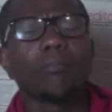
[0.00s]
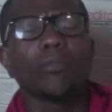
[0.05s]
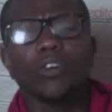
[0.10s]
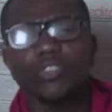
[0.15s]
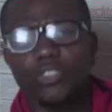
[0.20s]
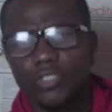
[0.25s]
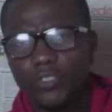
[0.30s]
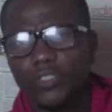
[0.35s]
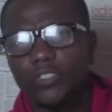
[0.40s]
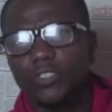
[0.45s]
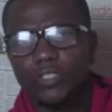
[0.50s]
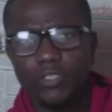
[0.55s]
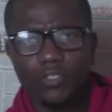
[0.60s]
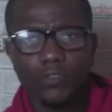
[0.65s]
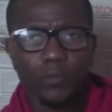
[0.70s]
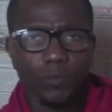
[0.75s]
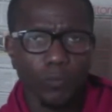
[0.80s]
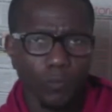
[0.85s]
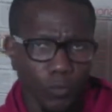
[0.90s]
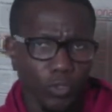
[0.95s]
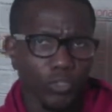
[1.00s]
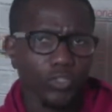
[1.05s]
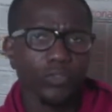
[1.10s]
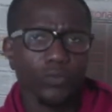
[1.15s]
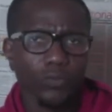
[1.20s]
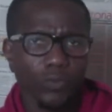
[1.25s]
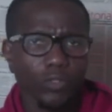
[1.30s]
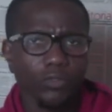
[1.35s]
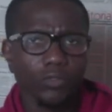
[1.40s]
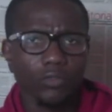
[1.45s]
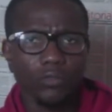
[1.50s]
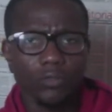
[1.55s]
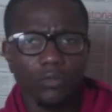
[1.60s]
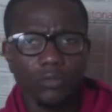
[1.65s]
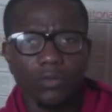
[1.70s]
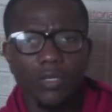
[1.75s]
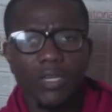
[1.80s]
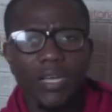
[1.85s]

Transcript: more serious with what you want to do.